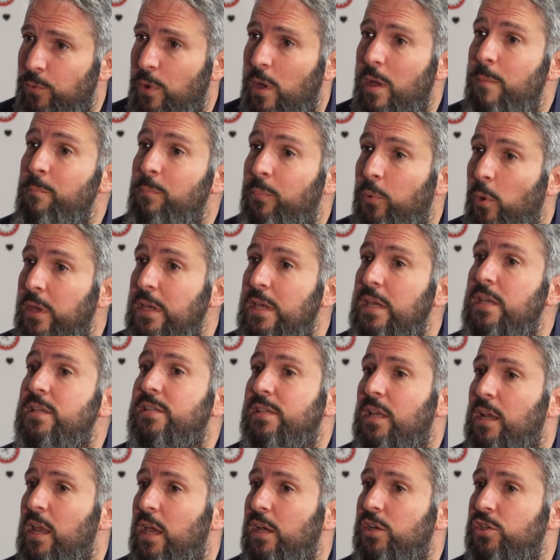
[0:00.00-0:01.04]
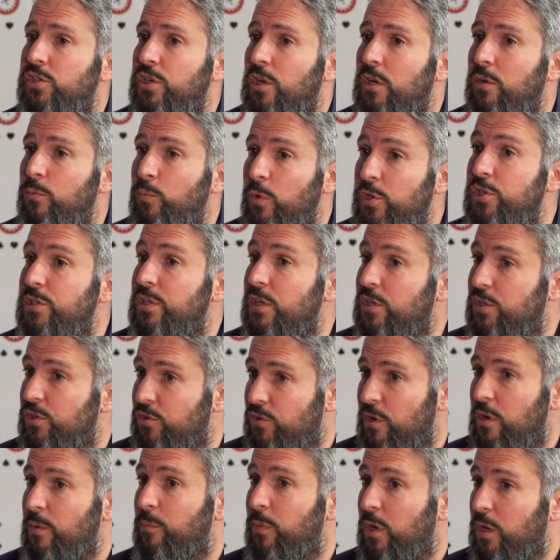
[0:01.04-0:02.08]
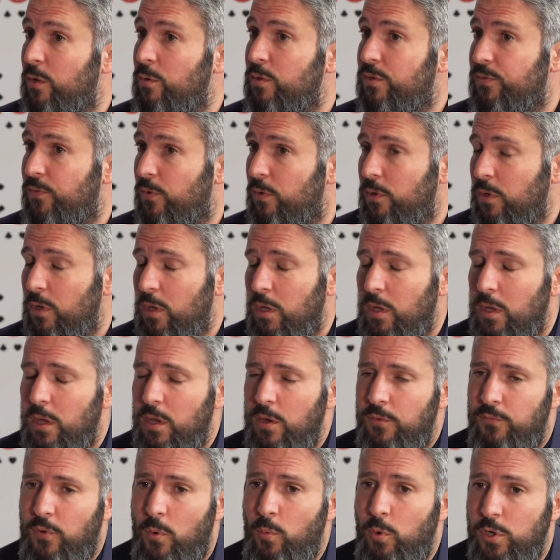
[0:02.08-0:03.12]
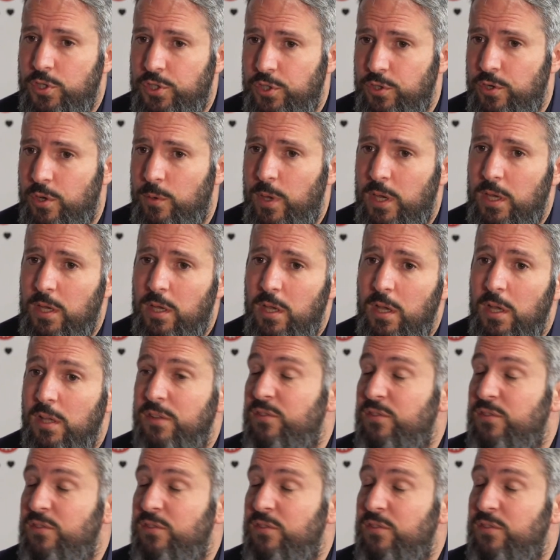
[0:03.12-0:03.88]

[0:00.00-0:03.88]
employee selection, which is extremely useful for what you're doing.